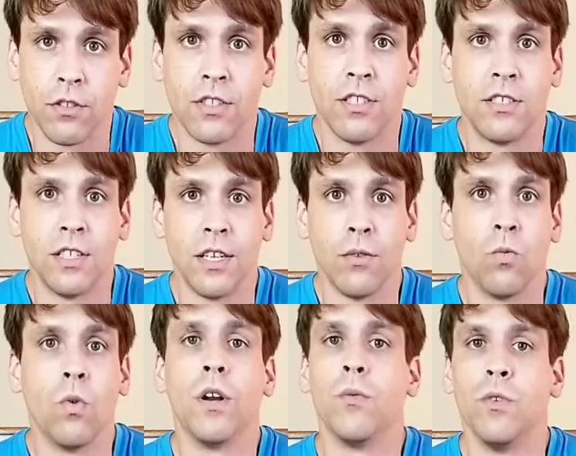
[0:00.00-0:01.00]
to see
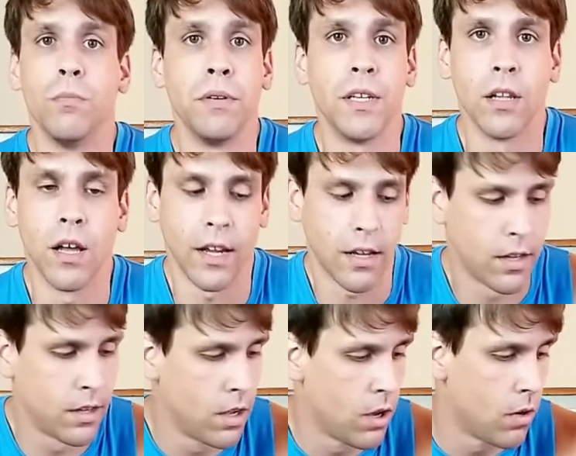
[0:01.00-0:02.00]
what it would be like.
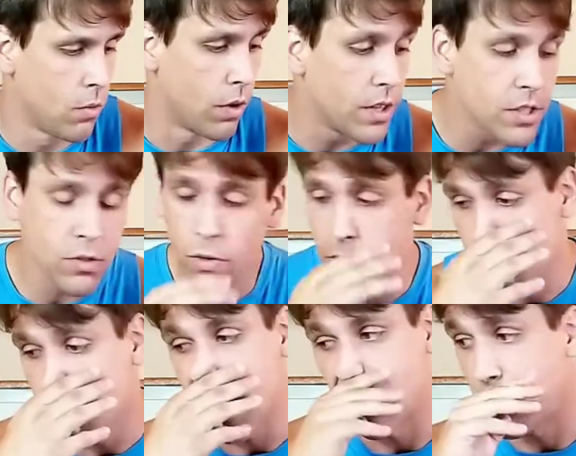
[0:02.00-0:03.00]
Well, this is what it's
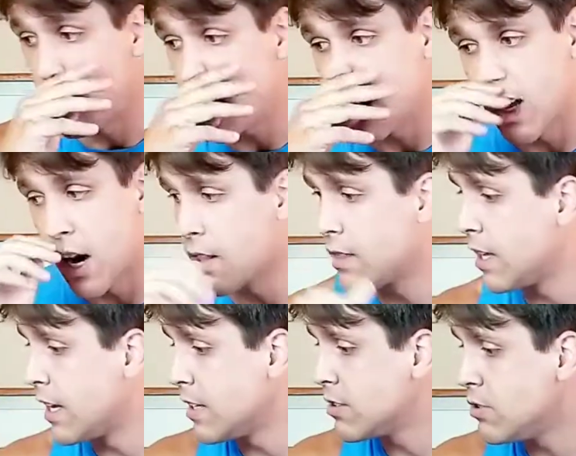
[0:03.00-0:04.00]
like. You need a lot of
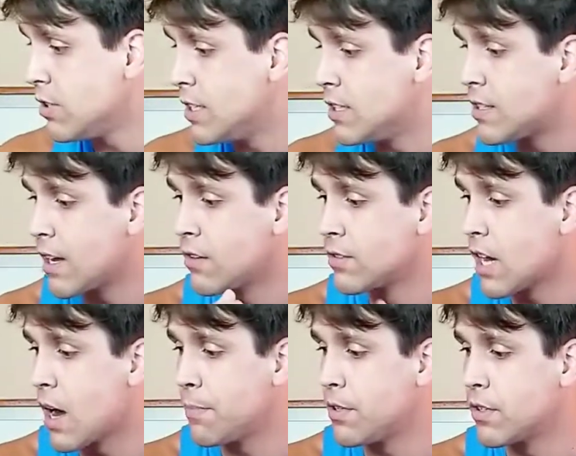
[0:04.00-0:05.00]
things. You need to stay on
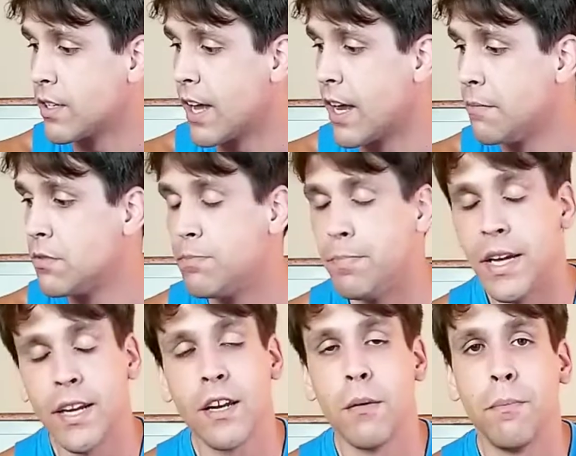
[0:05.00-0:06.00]
top of your game.
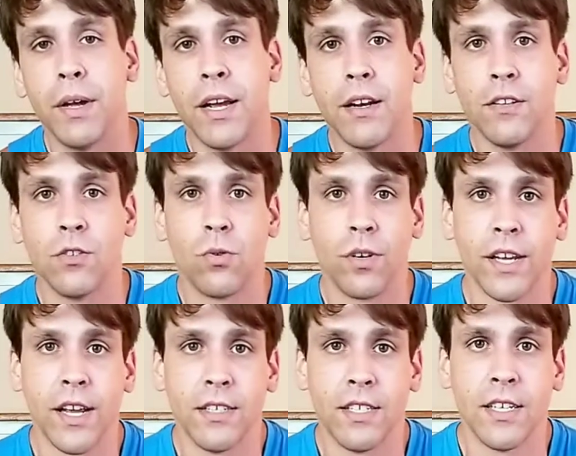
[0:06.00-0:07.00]
Being in a band in
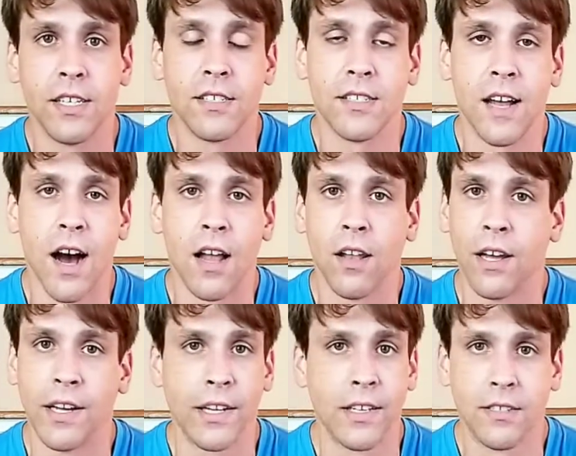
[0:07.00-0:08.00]
2018 is not
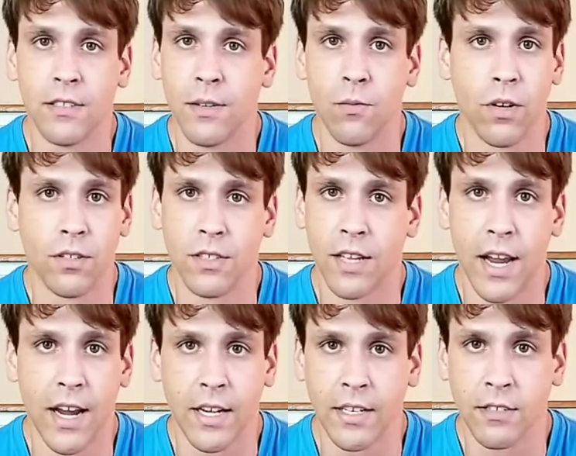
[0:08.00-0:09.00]
like it was in the
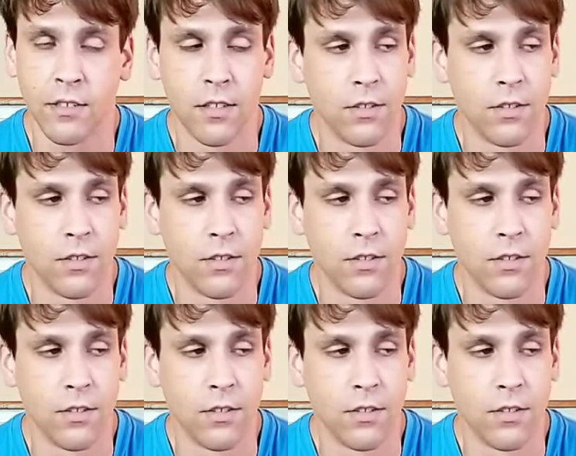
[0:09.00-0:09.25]
80s.